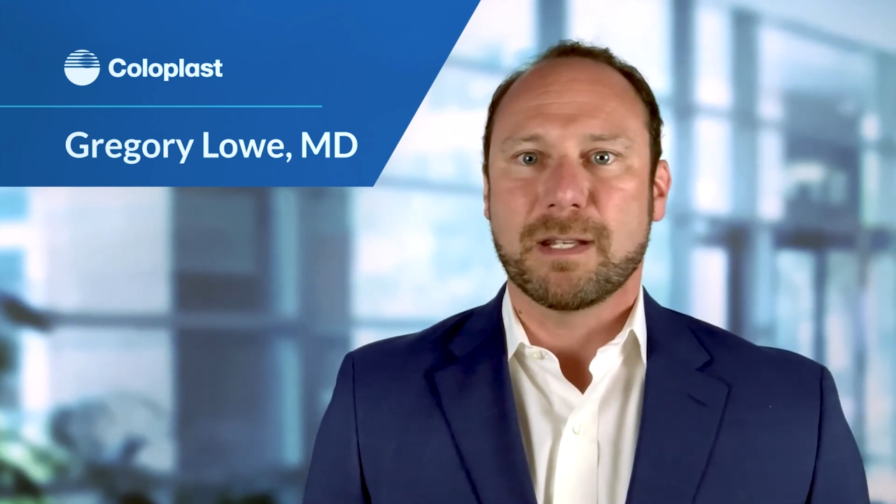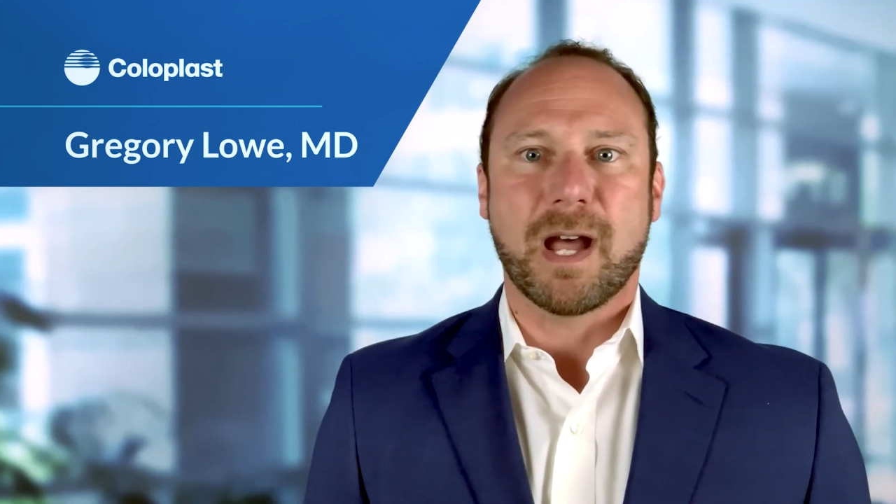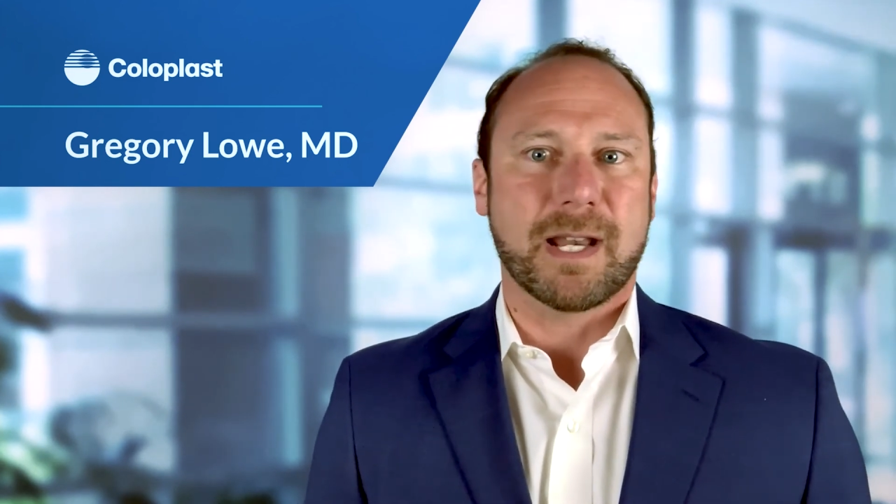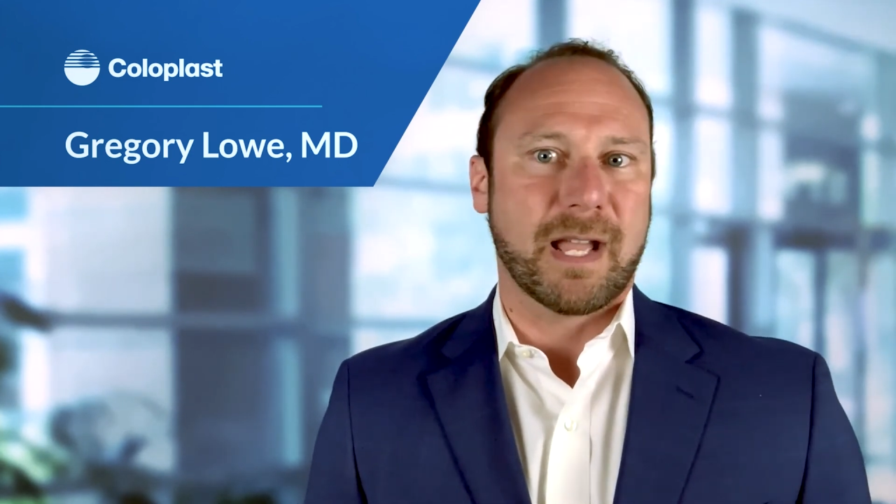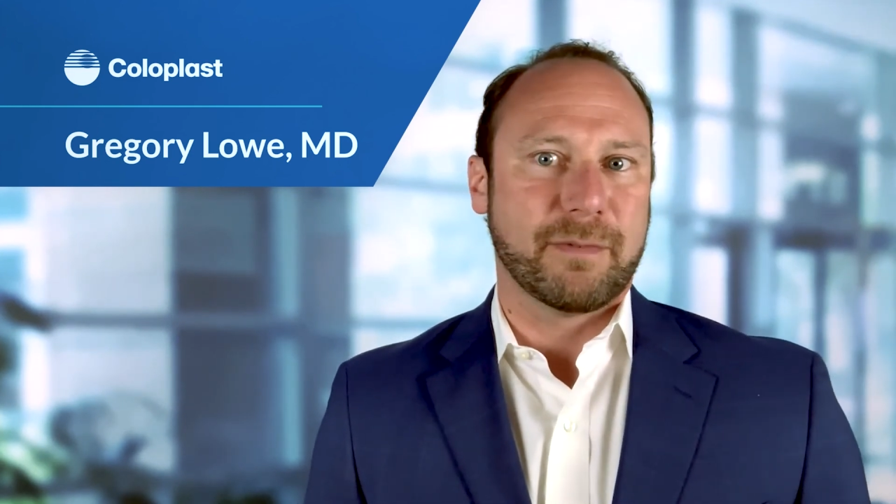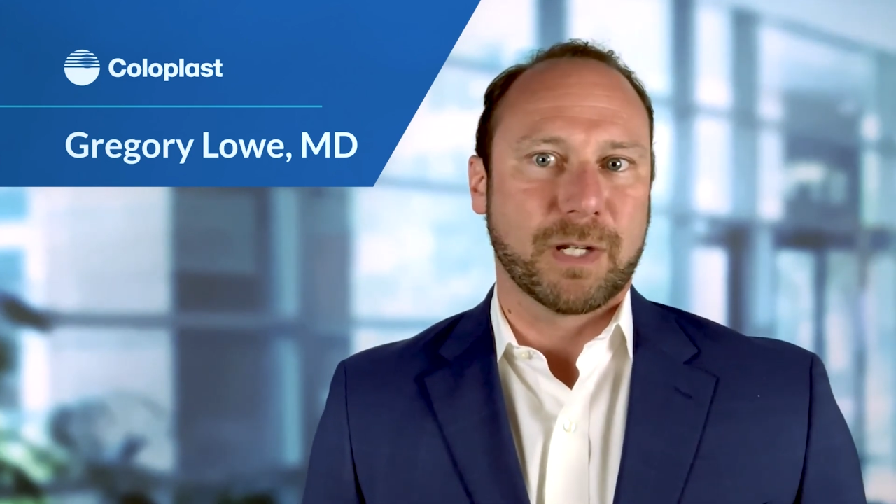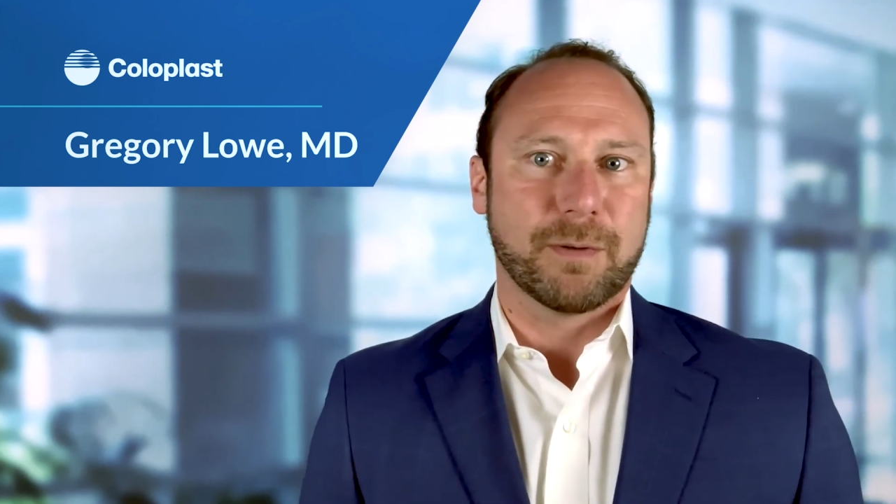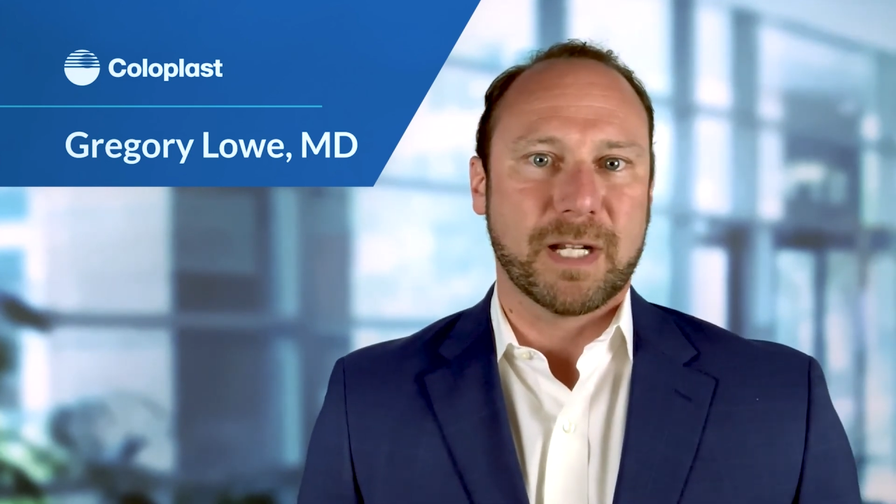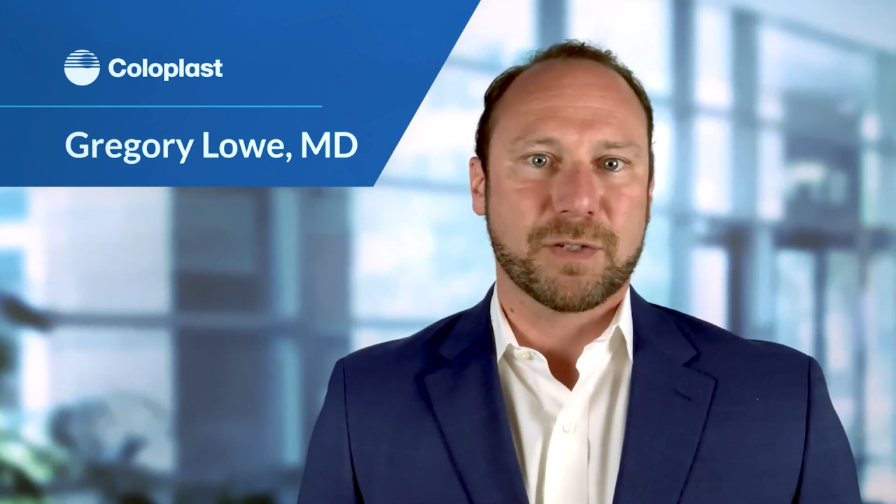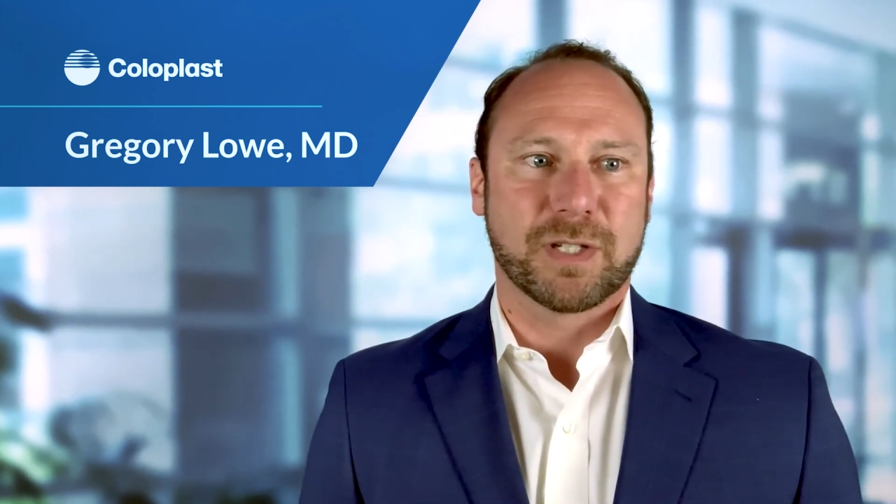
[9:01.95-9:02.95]
not having
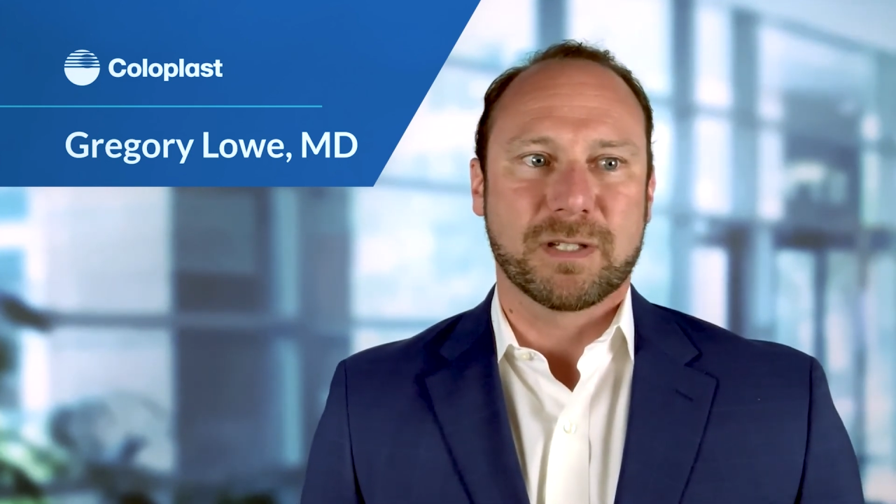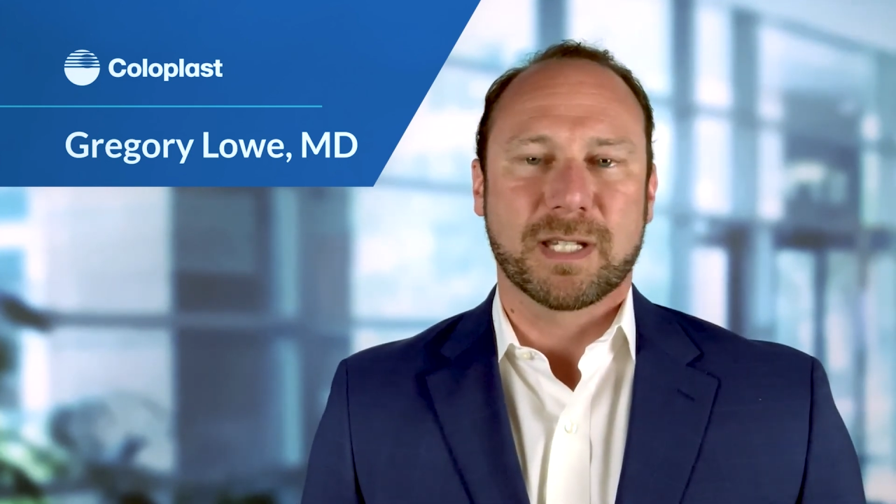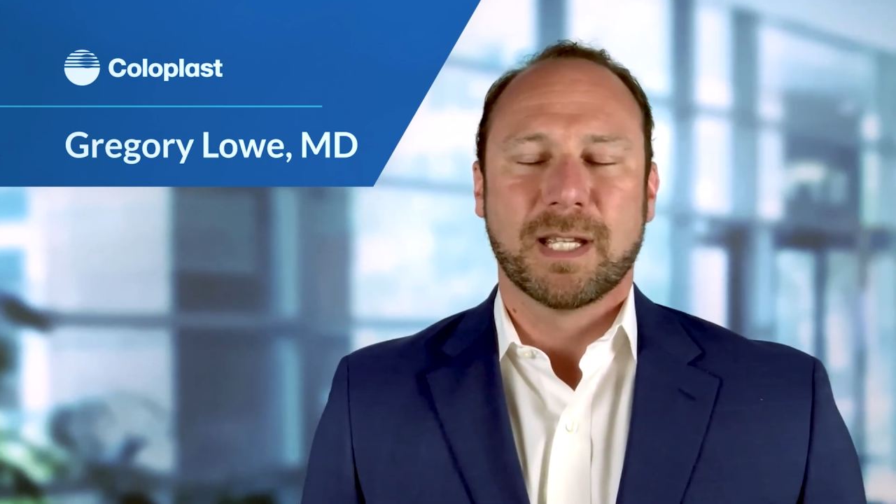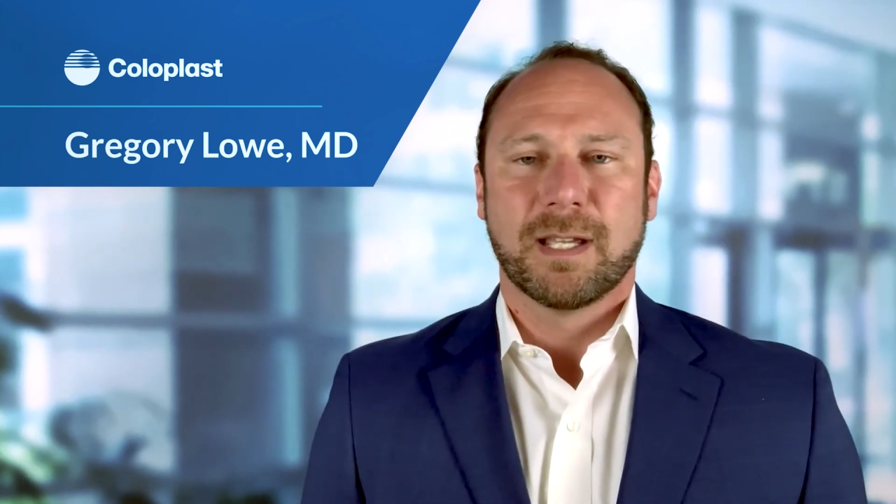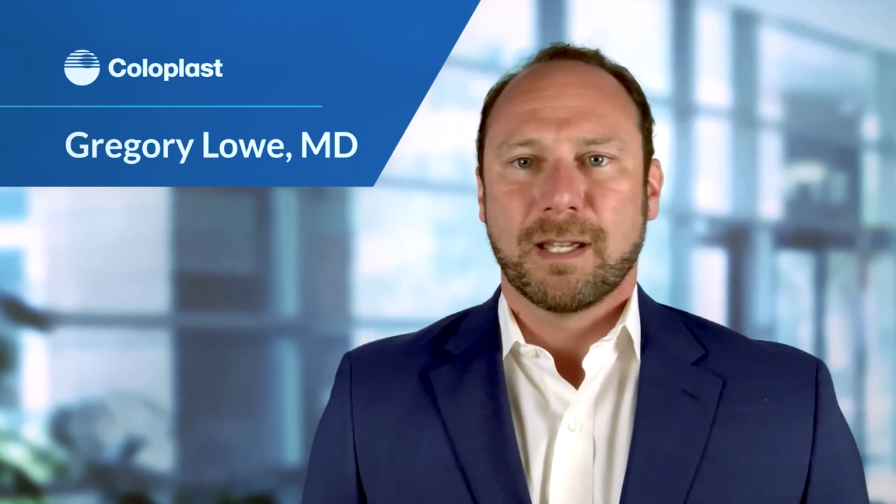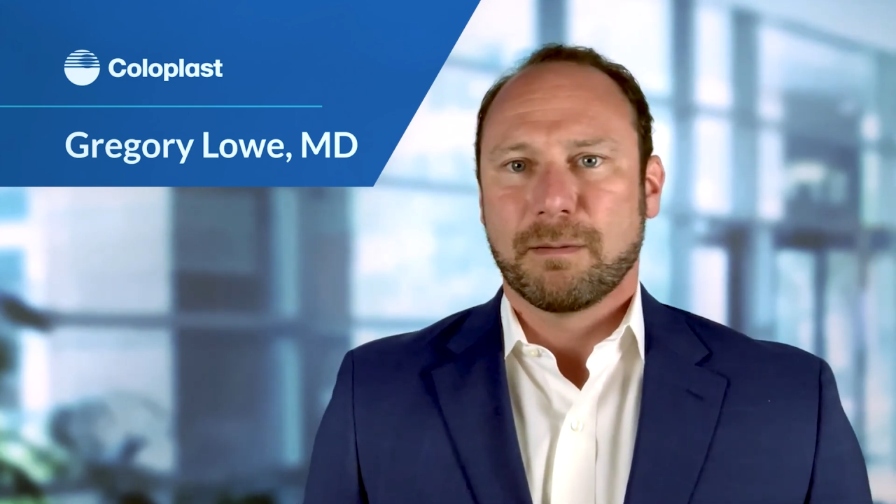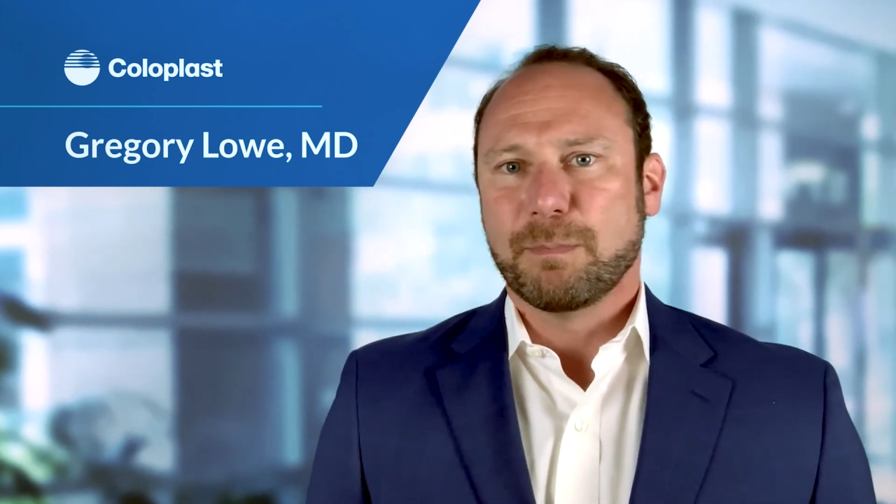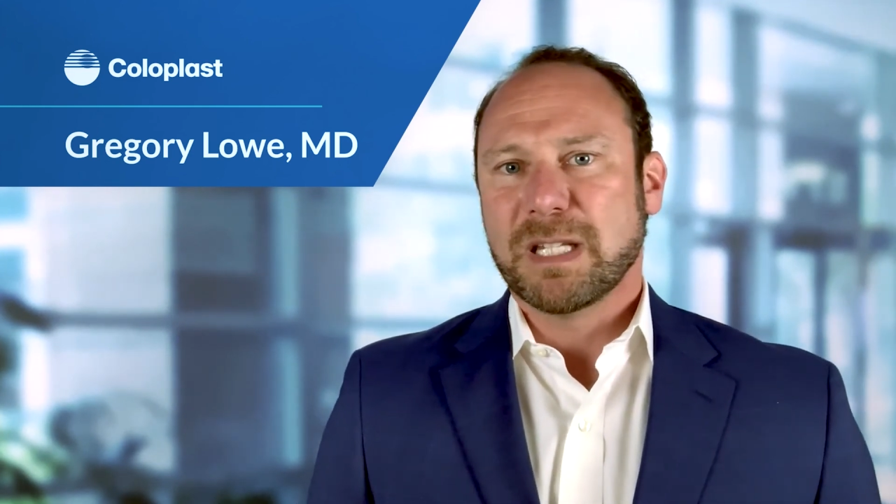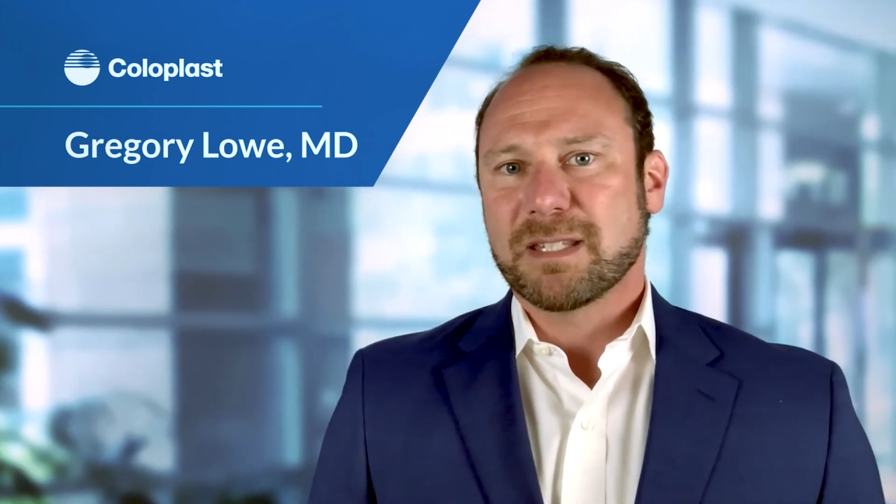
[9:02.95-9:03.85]
erections means